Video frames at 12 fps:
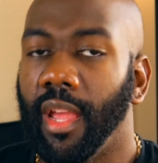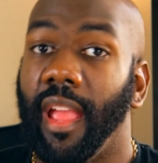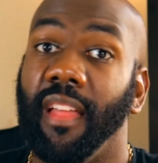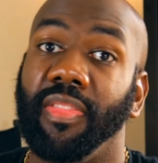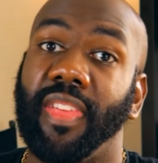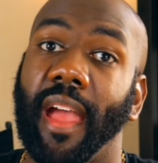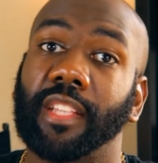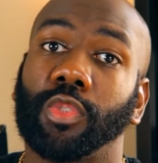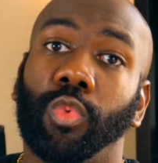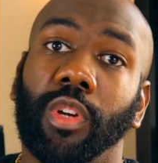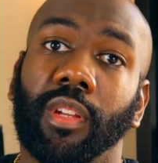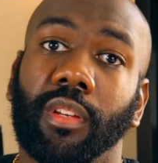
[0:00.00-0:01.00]
and that's
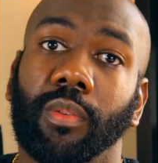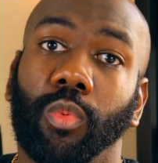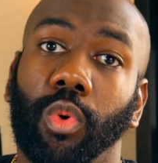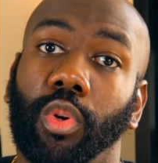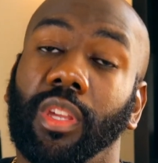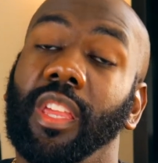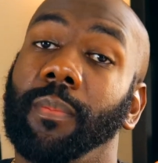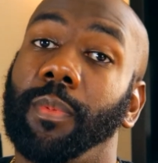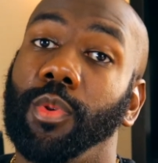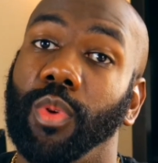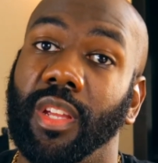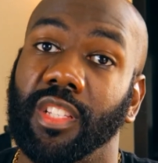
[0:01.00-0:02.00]
what will keep
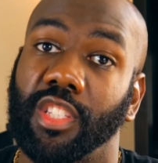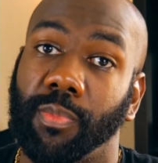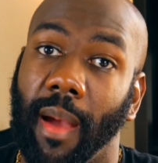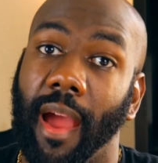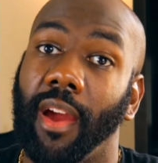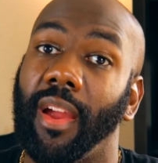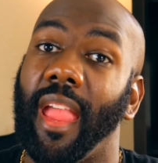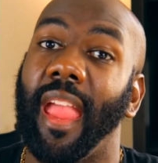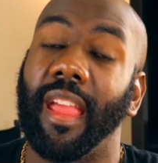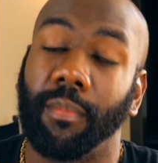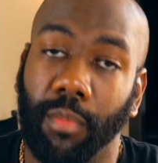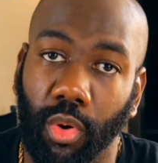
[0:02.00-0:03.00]
you inspired
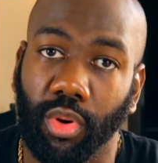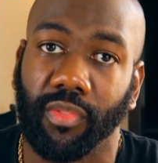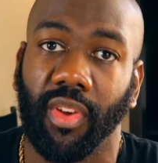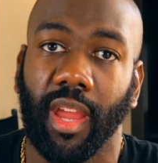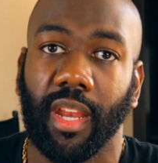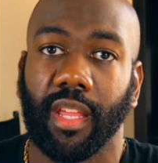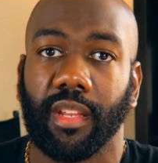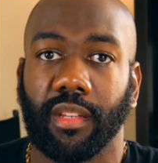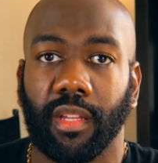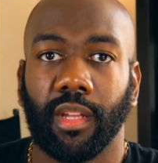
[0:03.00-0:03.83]
and motivated.